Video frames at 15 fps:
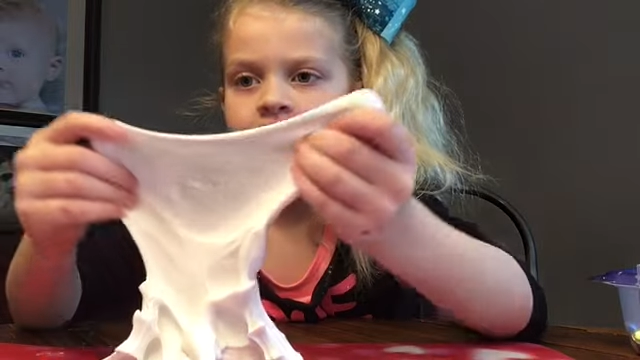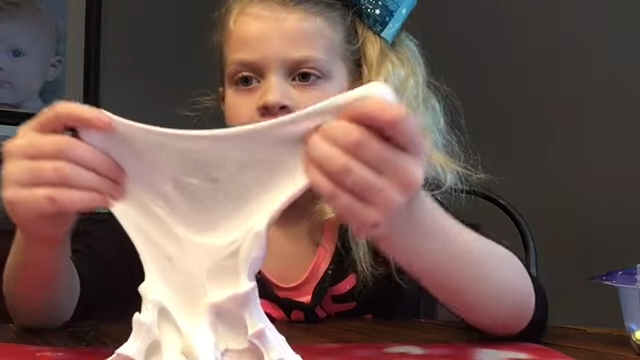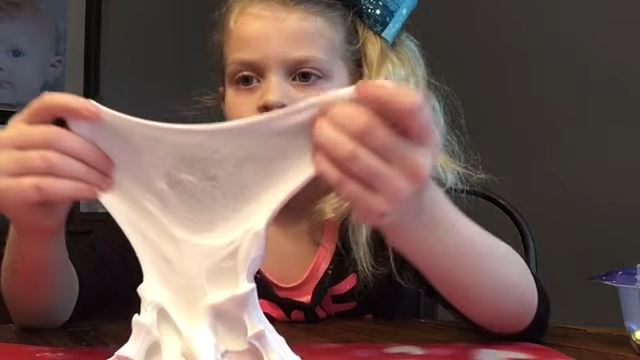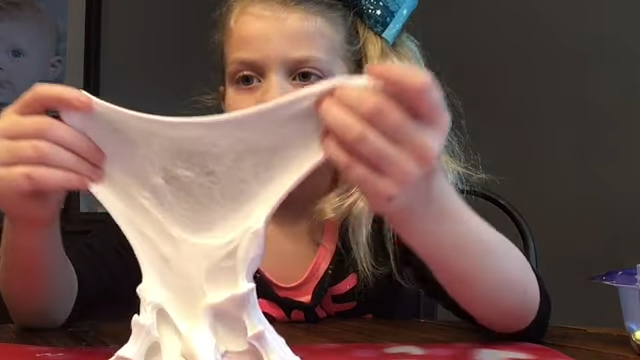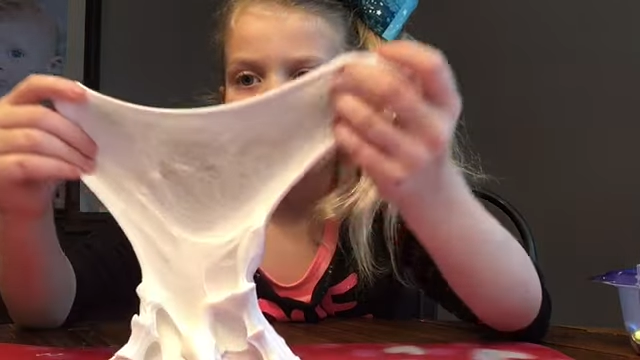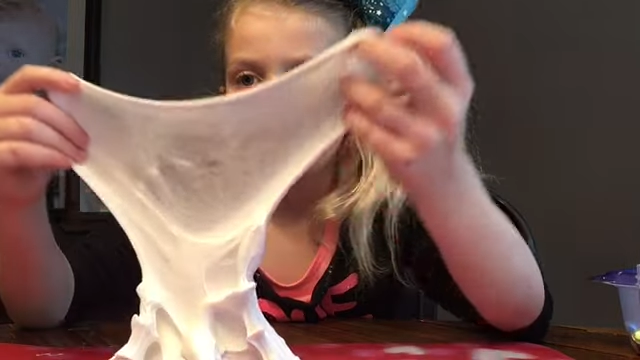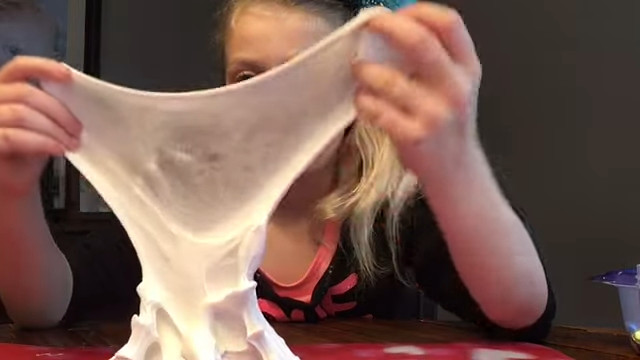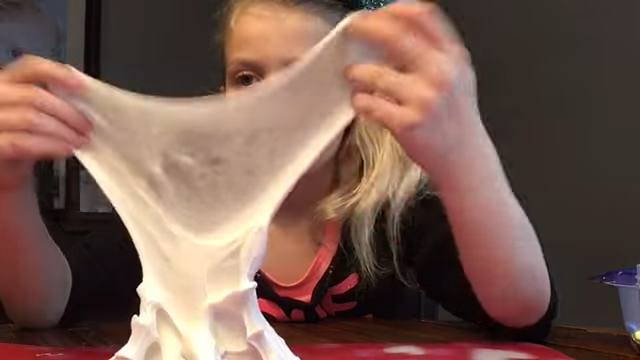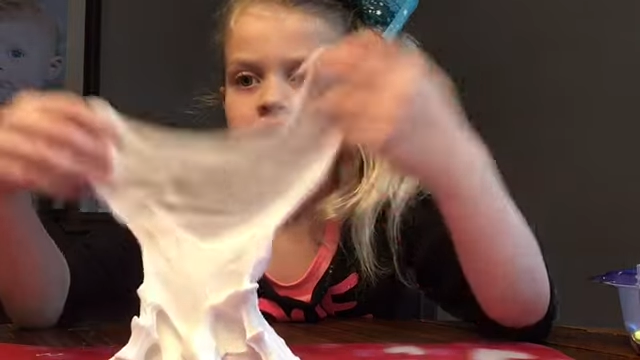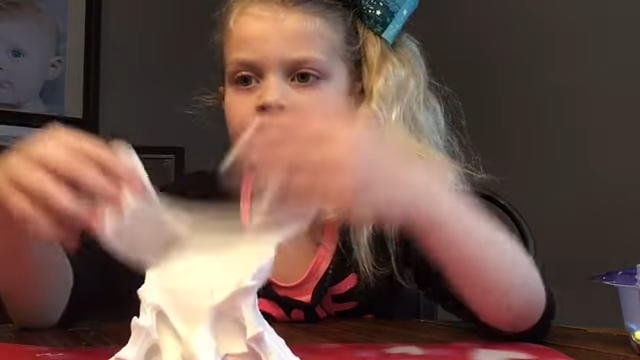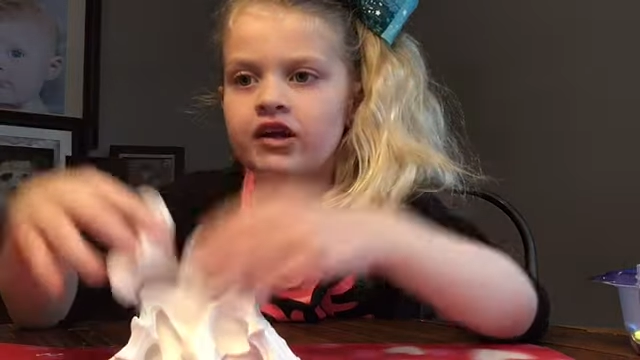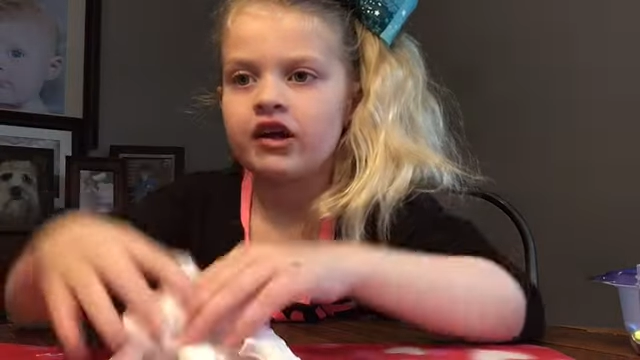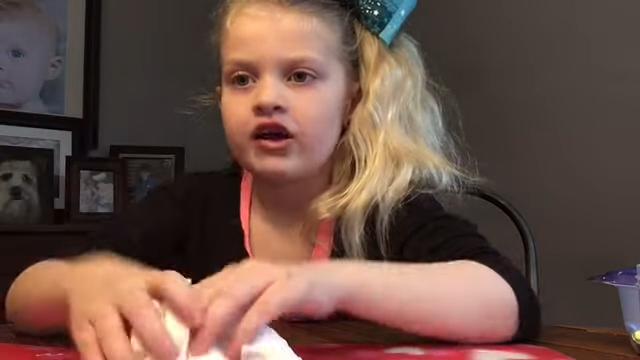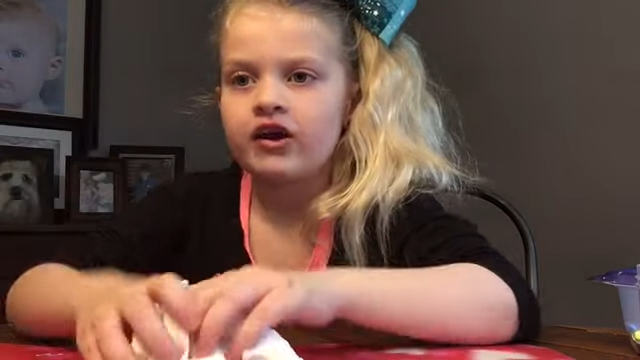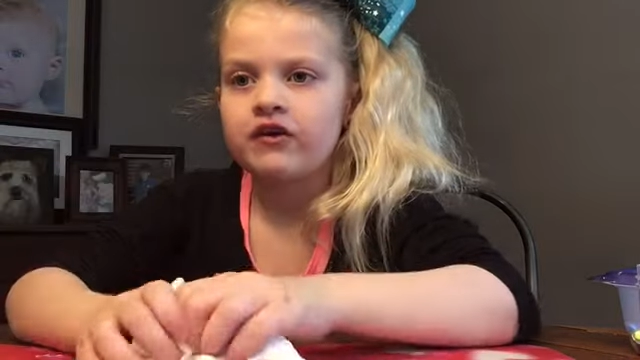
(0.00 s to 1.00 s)

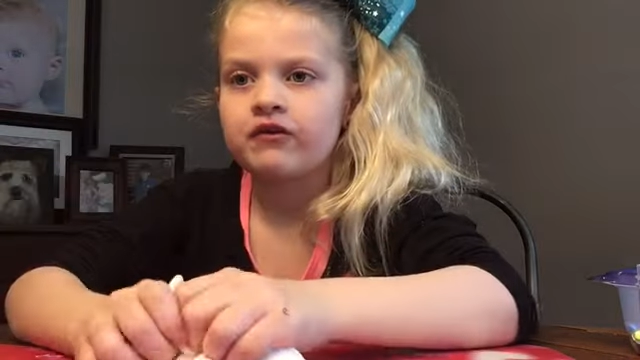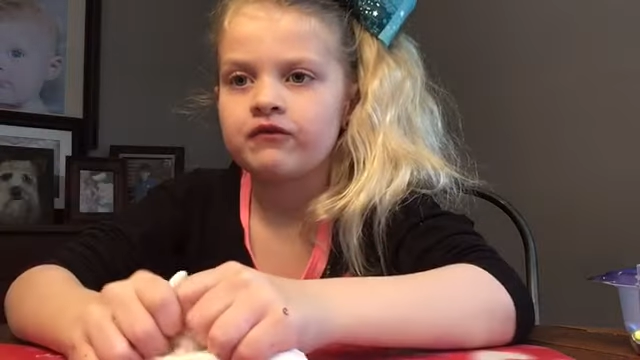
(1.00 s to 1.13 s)
very,